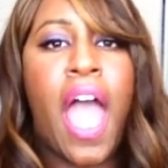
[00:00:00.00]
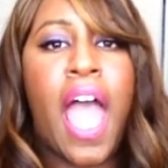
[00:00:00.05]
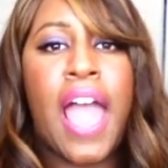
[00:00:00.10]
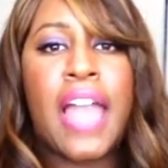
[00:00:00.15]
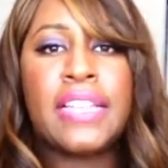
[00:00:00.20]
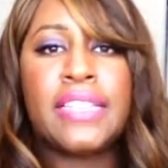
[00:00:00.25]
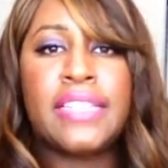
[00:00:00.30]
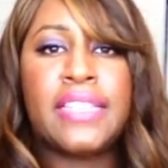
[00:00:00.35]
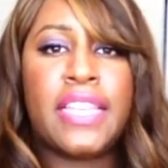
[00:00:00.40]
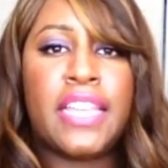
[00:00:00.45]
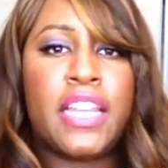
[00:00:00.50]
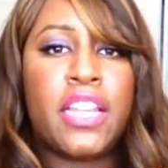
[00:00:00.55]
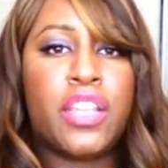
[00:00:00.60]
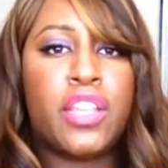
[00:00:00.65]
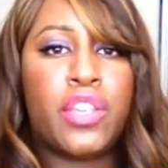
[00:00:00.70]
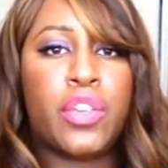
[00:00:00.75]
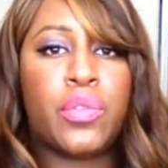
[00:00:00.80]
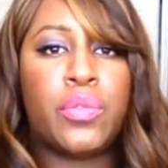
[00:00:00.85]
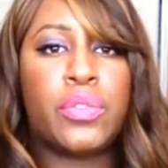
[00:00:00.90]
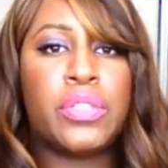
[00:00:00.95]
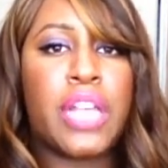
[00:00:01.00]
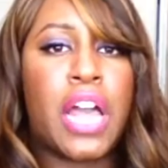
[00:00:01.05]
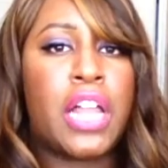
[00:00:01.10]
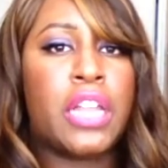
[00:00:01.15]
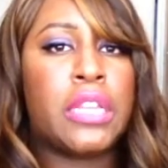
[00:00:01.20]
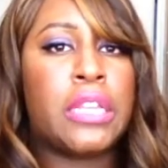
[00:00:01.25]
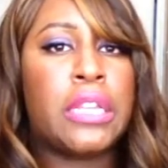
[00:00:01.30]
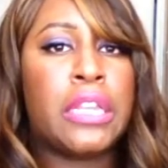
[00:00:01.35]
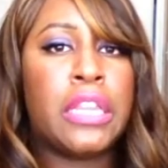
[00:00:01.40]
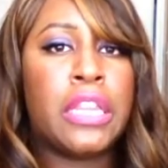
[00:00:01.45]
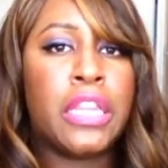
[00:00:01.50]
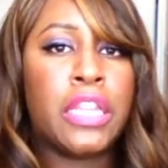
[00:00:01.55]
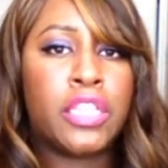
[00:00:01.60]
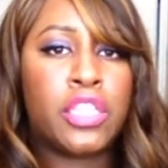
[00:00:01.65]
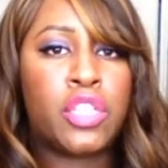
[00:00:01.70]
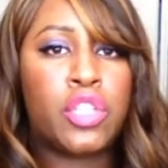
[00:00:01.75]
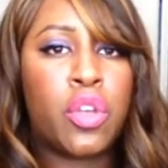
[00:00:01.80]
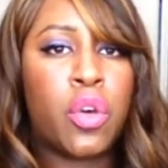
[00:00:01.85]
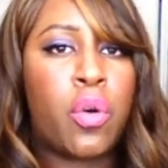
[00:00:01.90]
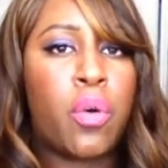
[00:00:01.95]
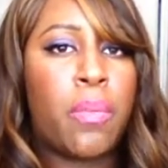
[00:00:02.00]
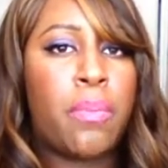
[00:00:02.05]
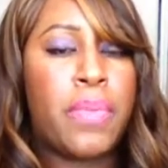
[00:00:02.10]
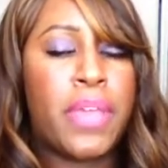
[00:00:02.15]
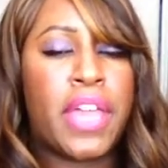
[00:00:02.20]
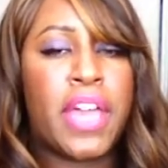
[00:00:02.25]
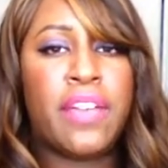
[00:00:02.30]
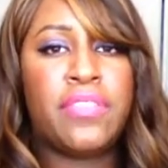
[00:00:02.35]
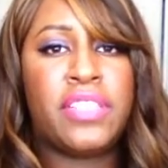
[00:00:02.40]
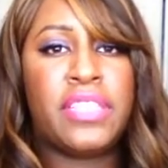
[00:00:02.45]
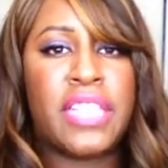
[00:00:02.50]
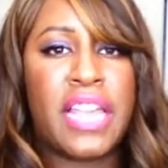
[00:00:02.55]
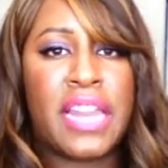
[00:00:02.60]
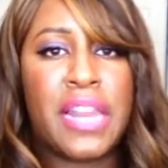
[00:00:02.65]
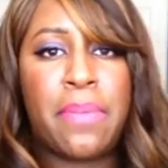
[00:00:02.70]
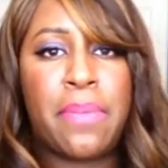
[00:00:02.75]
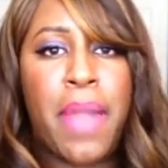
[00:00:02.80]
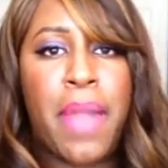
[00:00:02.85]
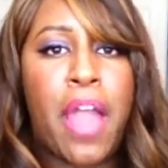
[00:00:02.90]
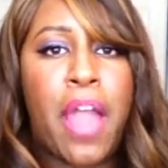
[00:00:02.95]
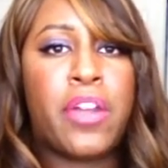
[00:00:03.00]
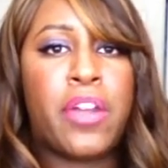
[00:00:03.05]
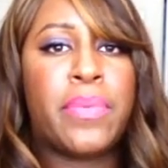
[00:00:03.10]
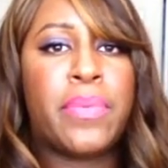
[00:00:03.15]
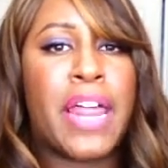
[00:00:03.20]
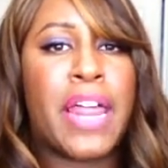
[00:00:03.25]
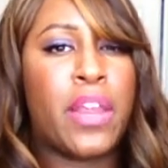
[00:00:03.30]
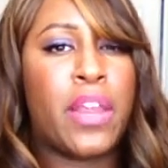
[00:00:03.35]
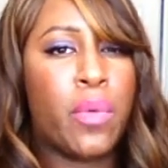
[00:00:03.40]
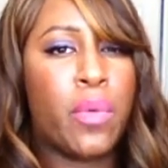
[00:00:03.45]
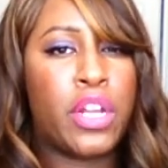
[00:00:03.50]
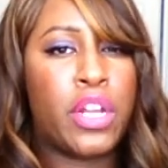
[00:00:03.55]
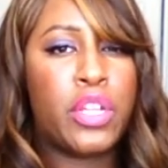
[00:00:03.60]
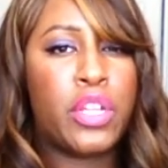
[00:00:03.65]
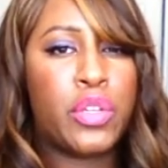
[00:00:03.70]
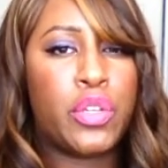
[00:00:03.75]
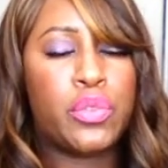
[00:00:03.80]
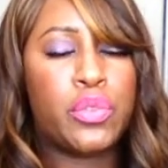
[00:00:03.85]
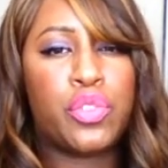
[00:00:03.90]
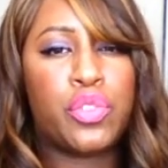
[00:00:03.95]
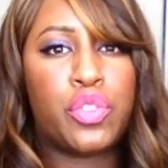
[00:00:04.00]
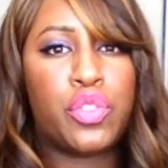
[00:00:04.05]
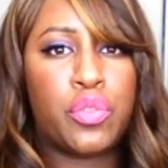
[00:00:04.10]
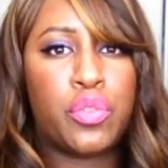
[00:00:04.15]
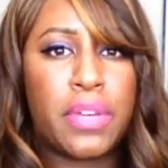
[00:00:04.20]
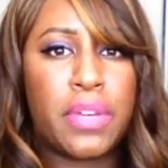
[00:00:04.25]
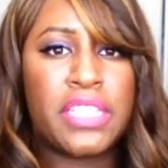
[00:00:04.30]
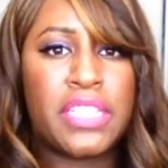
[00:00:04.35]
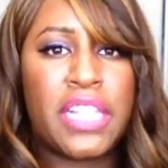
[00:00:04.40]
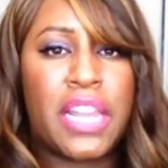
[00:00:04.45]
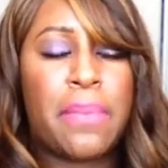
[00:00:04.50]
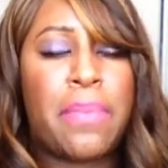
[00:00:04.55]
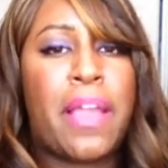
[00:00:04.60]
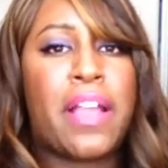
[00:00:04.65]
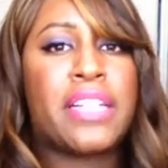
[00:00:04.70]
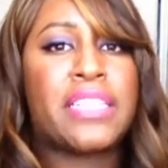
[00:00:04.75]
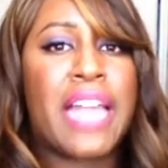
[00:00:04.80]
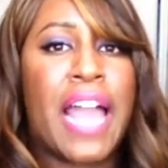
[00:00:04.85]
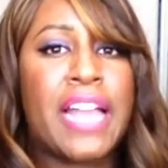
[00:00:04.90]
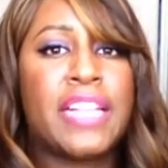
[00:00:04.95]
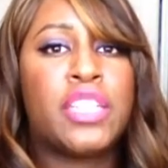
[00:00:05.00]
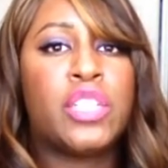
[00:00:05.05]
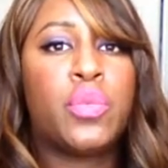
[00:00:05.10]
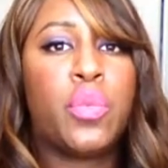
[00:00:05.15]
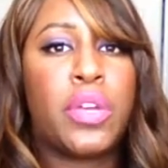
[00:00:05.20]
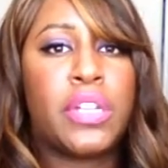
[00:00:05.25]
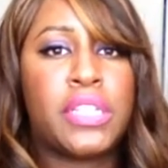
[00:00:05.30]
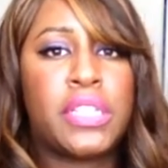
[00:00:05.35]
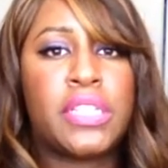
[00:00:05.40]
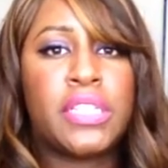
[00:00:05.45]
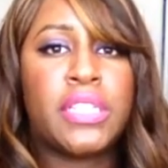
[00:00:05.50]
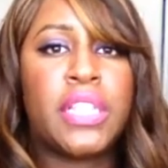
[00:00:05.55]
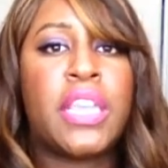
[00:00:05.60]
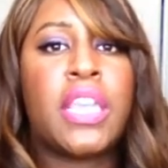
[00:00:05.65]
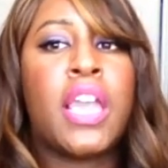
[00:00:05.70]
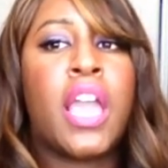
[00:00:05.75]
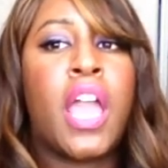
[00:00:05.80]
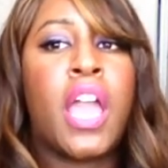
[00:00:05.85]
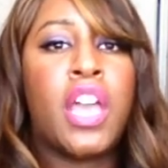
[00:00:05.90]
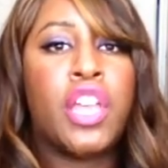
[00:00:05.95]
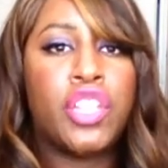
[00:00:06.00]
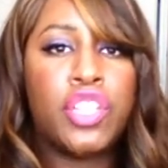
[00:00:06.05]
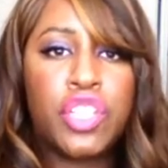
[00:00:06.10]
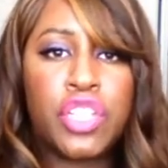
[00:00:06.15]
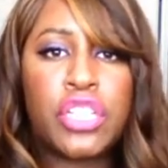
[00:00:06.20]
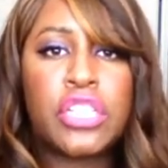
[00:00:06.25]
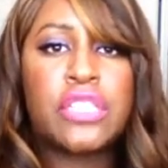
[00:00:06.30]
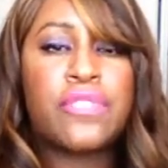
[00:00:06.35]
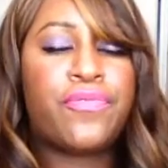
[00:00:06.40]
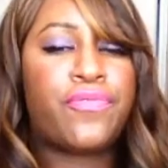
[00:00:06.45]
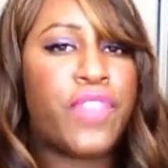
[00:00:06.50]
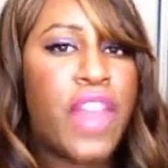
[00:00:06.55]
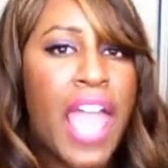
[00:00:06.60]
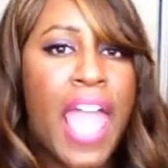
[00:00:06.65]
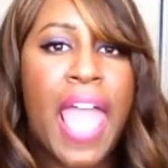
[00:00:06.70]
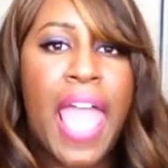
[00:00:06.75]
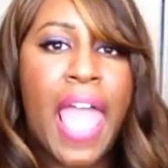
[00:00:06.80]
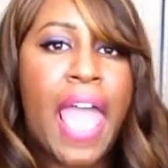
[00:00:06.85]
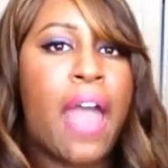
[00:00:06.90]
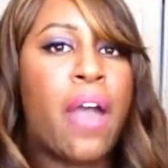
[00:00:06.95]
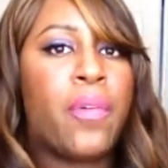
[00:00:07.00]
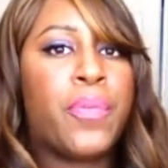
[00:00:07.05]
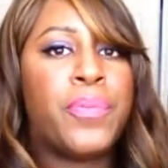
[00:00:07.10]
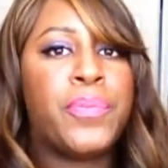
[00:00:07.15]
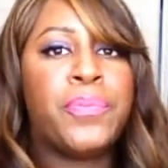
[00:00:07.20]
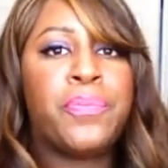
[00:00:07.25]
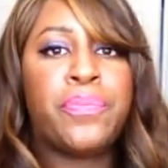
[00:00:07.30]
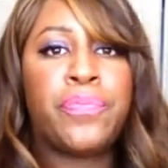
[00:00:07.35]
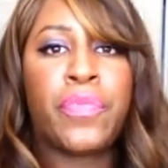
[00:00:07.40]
I did use a little bit of setting powder, but I didn't want to use too much setting powder because I just wanted to see just flat out